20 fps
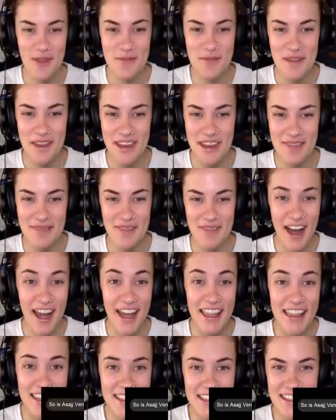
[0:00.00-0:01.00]
meme,
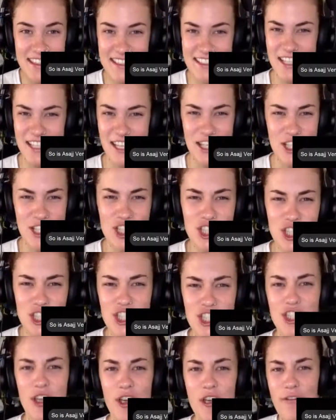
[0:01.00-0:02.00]
it's
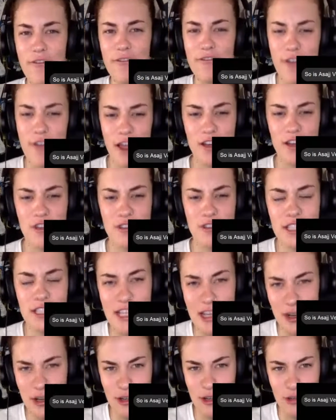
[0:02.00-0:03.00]
just so
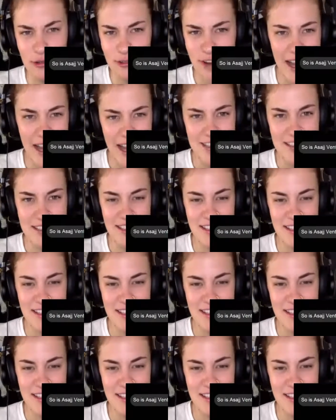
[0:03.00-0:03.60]
factually correct.